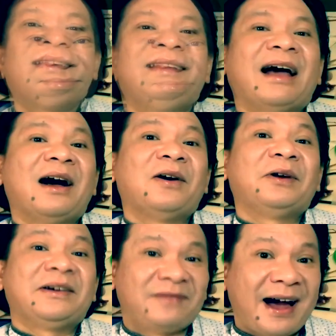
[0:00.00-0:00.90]
Now,
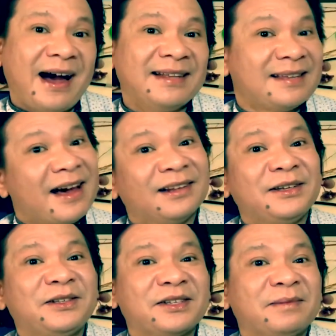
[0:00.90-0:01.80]
if I tell you
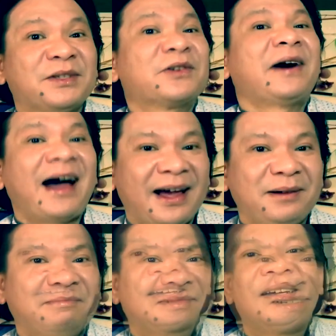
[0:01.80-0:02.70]
to
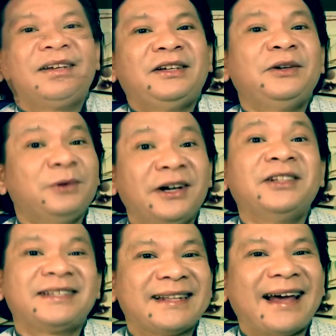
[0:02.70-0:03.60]
subscribe, you would
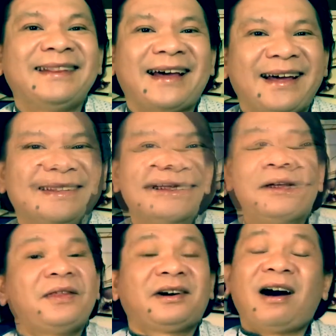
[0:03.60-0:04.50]
understand that.
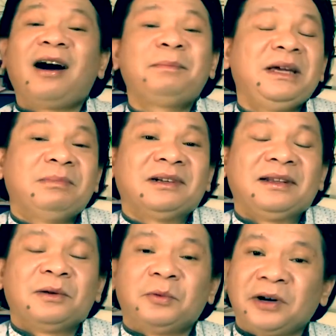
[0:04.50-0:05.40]
There are people
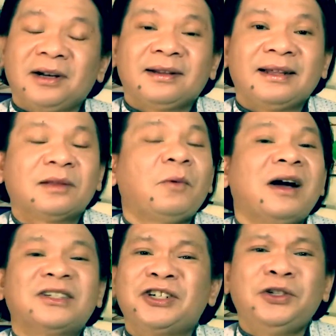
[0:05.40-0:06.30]
in the world that
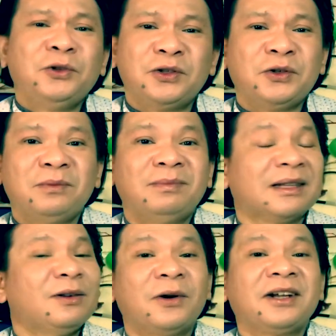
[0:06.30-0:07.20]
watch YouTube
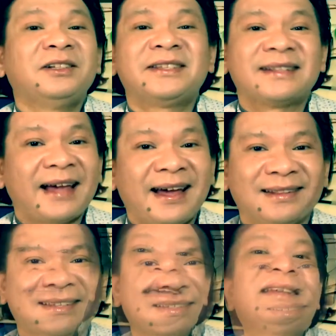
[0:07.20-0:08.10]
but don't
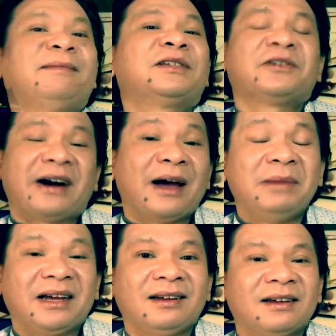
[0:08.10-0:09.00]
understand, like
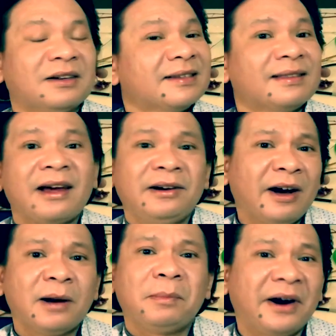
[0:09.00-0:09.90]
subscribing, because they're
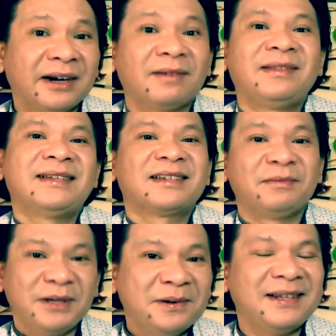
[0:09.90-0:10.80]
not a part of this
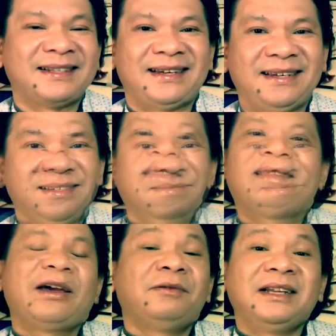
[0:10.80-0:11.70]
community.
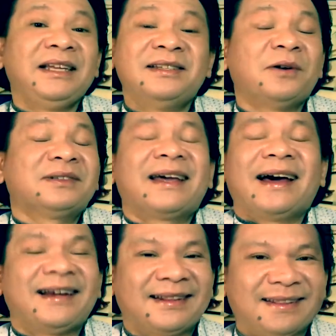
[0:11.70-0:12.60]
They really don't
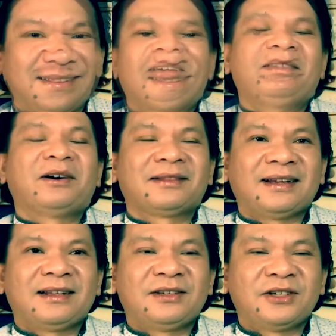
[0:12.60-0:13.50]
get it. They thought
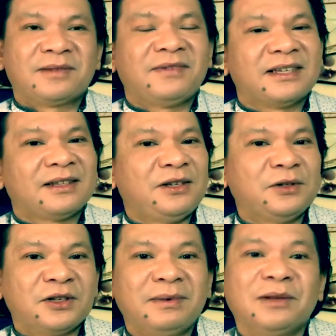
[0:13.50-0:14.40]
that you just visit
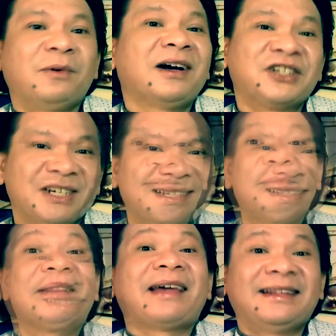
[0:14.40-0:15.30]
YouTube and watch it,
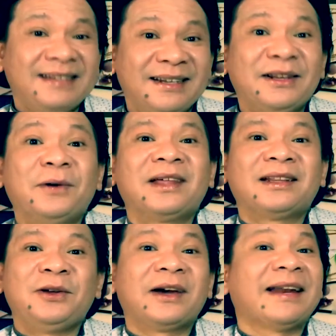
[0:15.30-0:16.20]
but they didn't know
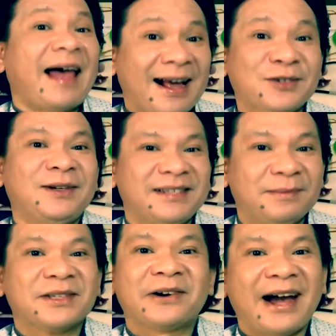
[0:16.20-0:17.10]
that you can actually
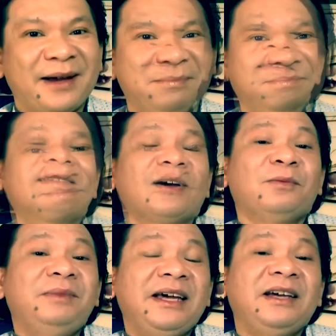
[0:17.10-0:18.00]
subscribe. So
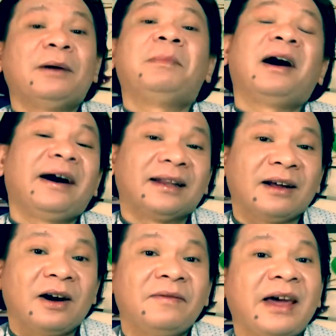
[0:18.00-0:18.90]
being a part
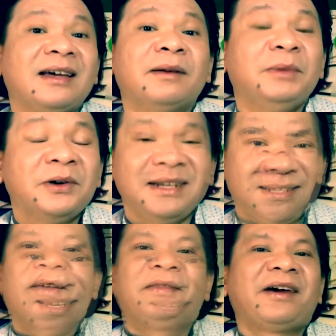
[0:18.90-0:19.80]
of a
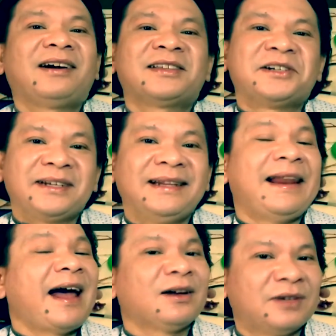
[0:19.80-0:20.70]
community, there are certain
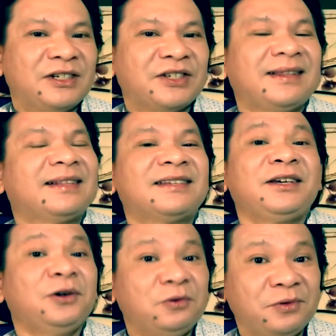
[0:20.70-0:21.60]
language that's
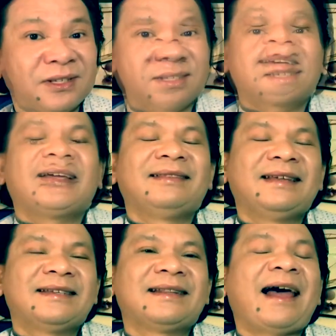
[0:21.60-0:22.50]
used, and
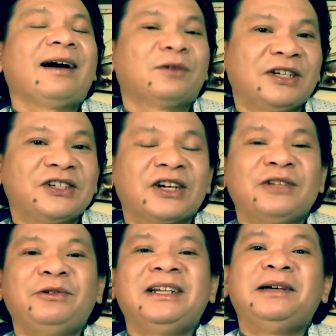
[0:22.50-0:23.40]
this language
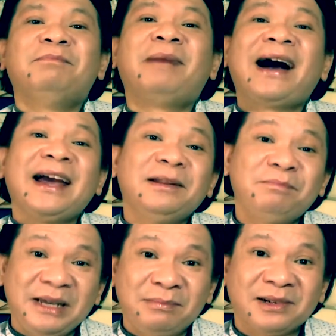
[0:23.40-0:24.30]
can really
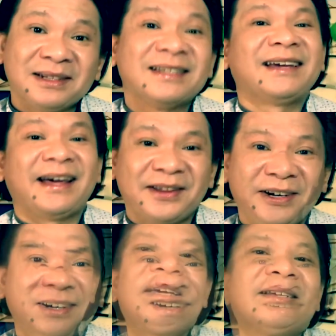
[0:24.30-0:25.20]
bind people together
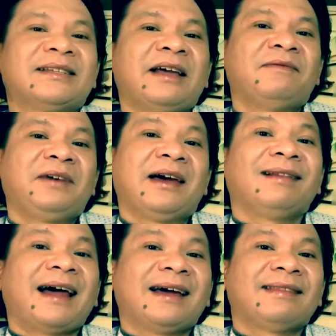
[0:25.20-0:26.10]
because they feel
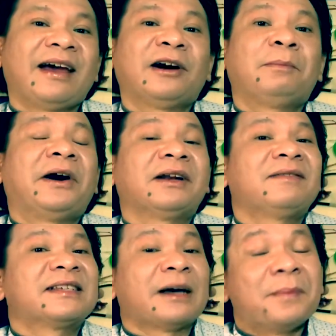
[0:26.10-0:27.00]
like they are part of
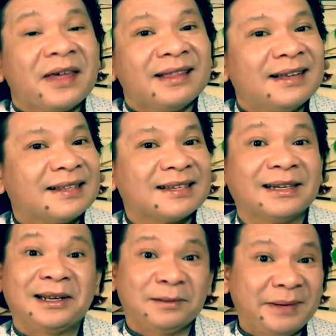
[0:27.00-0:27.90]
something that's a
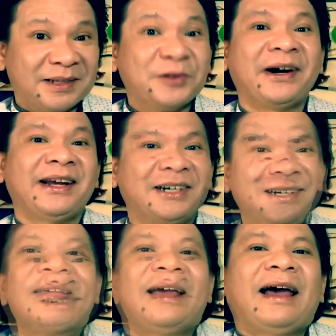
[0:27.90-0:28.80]
little bit greater.
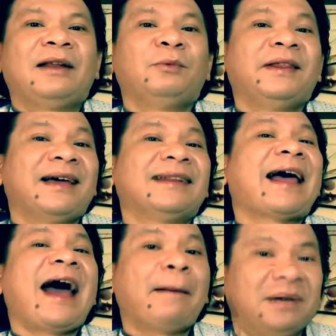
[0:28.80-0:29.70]
And when that
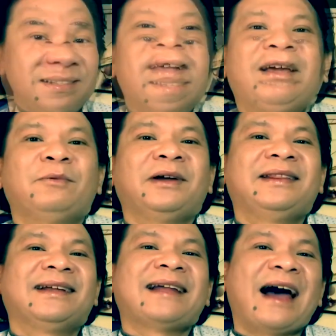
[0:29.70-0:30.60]
happens,
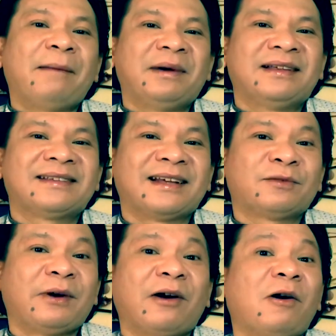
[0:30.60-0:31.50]
that's
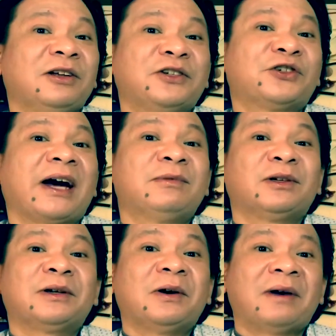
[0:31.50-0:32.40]
where all your tribes
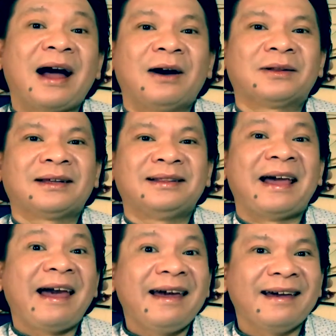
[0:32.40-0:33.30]
will go out and,
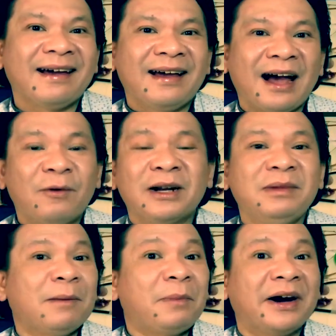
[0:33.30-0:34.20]
hey, I want to
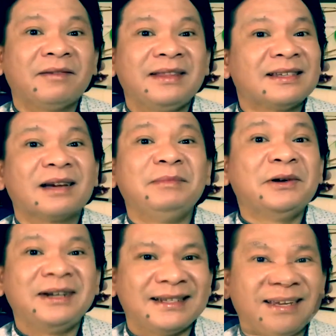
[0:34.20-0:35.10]
be a part of this
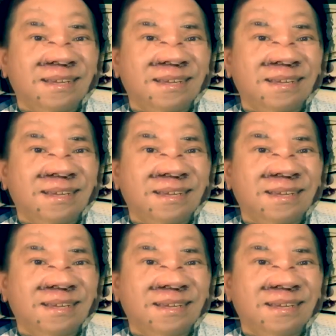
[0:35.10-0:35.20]
community.